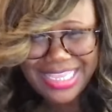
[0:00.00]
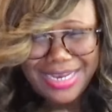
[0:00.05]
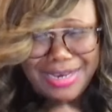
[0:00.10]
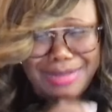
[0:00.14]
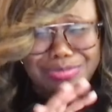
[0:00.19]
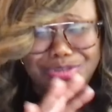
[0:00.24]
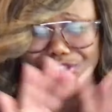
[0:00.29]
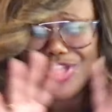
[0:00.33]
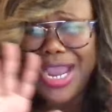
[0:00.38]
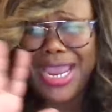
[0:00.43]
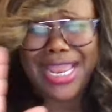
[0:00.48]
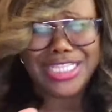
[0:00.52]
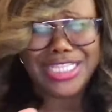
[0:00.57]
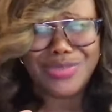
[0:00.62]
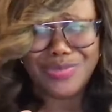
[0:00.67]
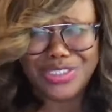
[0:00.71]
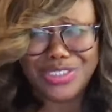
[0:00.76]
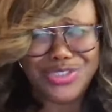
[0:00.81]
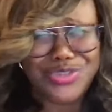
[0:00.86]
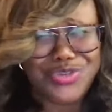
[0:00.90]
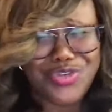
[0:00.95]
And I'm trying not to
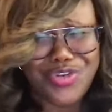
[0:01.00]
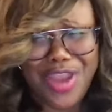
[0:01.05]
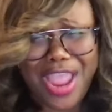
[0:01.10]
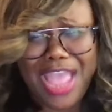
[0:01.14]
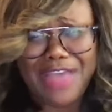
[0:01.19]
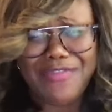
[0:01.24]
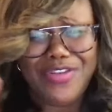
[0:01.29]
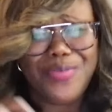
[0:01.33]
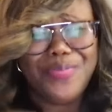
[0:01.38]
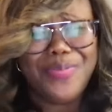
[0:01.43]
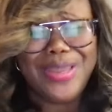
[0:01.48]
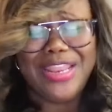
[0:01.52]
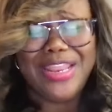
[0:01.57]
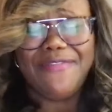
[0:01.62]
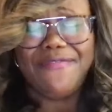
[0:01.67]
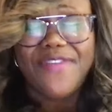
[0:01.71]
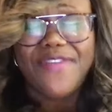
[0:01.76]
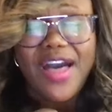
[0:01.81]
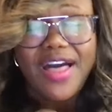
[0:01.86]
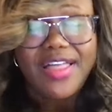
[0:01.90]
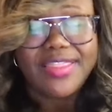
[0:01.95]
be too graphic, but
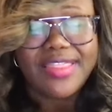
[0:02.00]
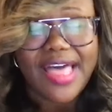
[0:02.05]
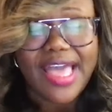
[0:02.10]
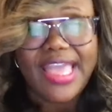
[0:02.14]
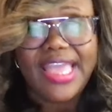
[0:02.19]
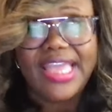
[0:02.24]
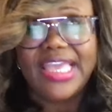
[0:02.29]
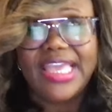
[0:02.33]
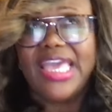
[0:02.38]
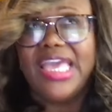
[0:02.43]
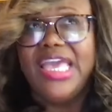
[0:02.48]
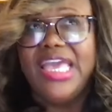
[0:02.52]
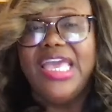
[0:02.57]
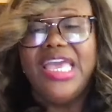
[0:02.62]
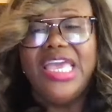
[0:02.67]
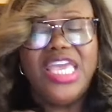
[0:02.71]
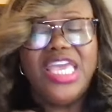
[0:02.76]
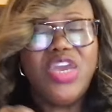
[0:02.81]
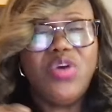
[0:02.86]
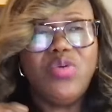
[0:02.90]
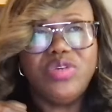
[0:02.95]
it felt like
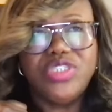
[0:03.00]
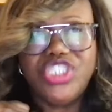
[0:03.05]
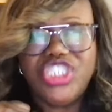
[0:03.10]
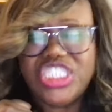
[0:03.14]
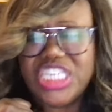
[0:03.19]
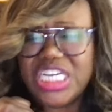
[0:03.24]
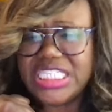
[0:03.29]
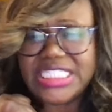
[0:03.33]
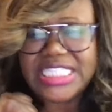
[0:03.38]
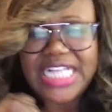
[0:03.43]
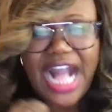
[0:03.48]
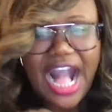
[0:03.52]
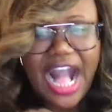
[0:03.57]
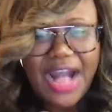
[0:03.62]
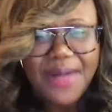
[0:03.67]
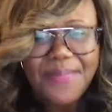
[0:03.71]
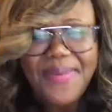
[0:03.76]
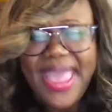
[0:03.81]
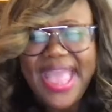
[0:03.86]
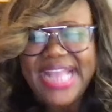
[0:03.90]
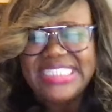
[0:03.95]
it was just
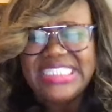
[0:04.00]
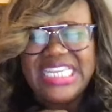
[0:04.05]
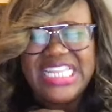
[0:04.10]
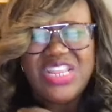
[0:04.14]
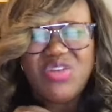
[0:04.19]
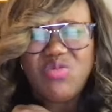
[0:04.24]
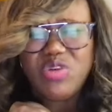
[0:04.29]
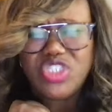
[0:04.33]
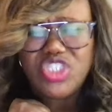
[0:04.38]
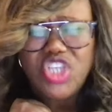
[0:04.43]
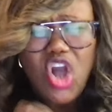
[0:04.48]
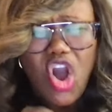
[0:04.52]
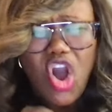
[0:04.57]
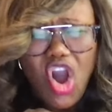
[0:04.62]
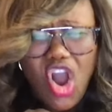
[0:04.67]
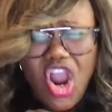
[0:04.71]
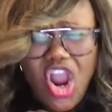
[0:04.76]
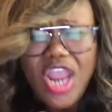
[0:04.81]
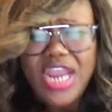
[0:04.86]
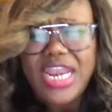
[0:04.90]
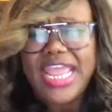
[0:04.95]
compacted and it was
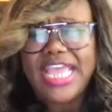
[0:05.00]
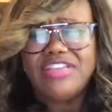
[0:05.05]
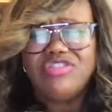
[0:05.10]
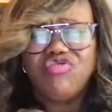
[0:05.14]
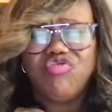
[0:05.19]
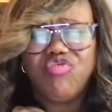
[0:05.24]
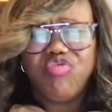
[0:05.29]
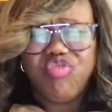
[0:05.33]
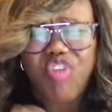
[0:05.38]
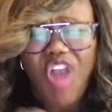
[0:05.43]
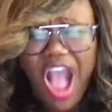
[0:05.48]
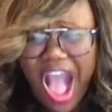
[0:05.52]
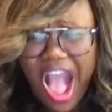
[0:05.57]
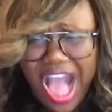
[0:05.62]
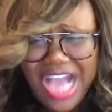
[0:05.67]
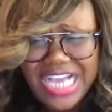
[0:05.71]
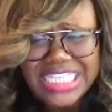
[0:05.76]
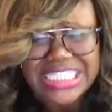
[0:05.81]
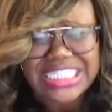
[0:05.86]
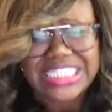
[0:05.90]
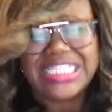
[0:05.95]
hard as
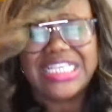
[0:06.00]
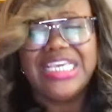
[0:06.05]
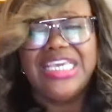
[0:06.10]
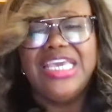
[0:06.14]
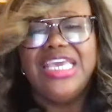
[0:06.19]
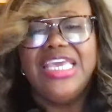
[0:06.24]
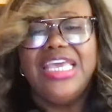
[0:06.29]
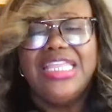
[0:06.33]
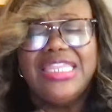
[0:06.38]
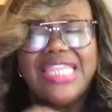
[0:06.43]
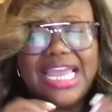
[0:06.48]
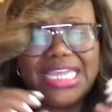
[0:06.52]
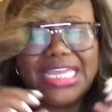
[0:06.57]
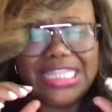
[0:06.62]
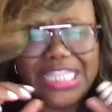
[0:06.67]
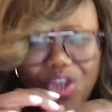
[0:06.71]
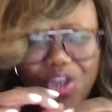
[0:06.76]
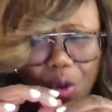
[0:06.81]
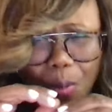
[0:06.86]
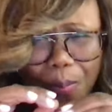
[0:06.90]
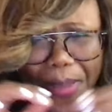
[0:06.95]
rocks, like
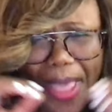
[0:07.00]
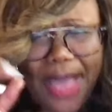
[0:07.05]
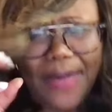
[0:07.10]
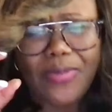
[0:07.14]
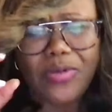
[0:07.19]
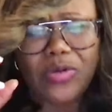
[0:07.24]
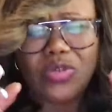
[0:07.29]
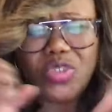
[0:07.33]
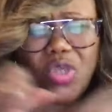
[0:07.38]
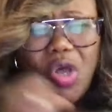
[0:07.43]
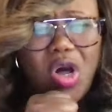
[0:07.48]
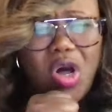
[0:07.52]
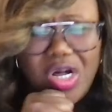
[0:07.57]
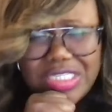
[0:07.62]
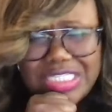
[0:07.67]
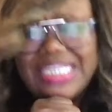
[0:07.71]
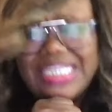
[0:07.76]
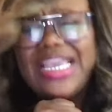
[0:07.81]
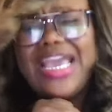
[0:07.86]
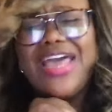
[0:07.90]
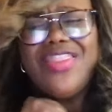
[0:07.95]
little pebbles all
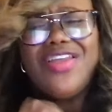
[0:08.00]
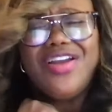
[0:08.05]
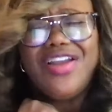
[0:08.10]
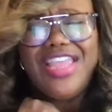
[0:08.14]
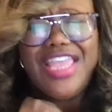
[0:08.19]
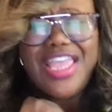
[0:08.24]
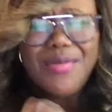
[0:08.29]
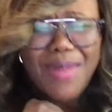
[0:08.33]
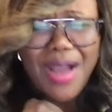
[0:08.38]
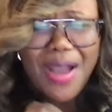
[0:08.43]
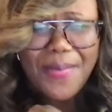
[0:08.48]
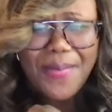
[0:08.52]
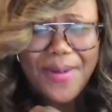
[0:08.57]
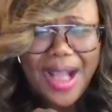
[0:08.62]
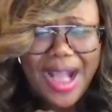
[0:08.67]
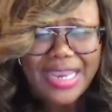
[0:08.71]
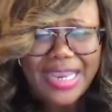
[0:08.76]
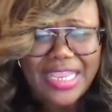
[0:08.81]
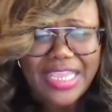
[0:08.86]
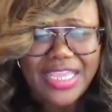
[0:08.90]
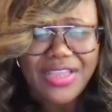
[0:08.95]
together in my
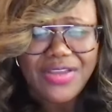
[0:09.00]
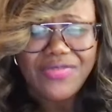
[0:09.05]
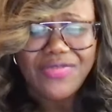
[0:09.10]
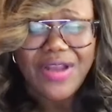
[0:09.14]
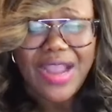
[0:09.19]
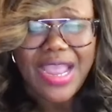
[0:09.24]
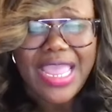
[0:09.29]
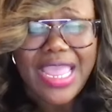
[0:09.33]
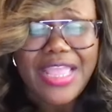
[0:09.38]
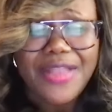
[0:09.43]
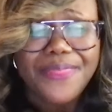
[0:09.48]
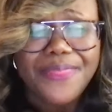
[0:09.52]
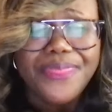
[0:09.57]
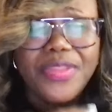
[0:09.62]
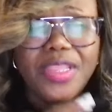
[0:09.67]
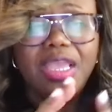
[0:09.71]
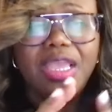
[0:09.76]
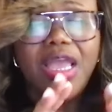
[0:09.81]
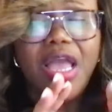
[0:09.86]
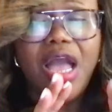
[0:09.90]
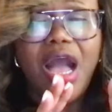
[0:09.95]
body, right?
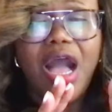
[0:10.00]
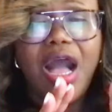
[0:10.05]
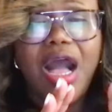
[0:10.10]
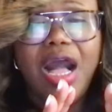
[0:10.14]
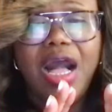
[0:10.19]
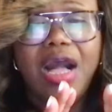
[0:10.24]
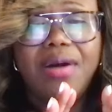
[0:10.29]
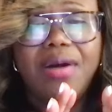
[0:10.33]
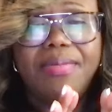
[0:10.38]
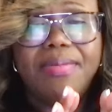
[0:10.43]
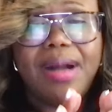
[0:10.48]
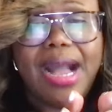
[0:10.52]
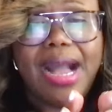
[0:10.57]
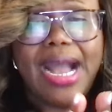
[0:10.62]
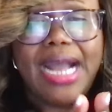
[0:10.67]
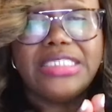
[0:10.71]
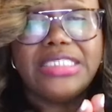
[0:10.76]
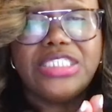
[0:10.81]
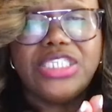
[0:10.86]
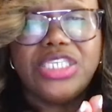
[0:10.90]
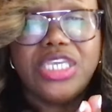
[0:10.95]
Um,
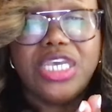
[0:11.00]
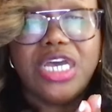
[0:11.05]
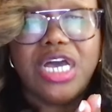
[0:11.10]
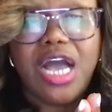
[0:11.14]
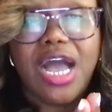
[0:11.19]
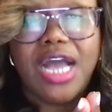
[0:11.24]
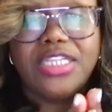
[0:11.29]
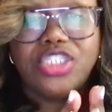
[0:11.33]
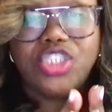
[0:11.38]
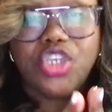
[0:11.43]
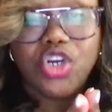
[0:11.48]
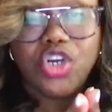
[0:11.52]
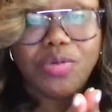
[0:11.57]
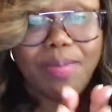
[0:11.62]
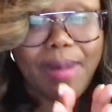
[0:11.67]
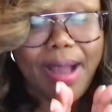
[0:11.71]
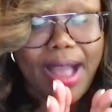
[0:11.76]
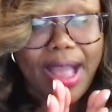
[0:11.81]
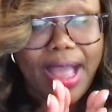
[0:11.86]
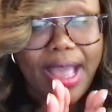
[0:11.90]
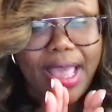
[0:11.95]
I, t I took
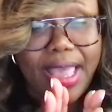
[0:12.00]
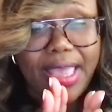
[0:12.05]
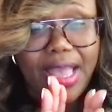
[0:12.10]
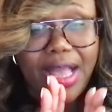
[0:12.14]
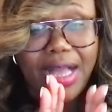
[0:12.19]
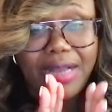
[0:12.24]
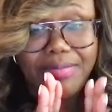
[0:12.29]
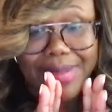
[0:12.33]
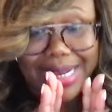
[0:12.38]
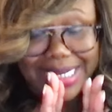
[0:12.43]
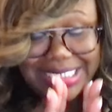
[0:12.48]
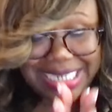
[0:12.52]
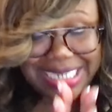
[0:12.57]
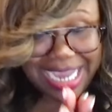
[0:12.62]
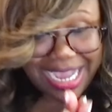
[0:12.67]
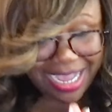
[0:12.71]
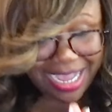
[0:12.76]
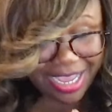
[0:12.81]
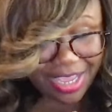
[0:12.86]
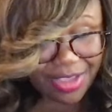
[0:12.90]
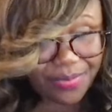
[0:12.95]
my, uh, my
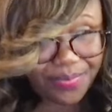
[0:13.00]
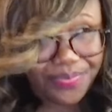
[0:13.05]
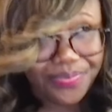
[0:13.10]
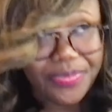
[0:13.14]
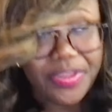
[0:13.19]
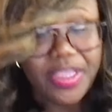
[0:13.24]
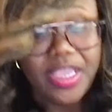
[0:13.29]
time.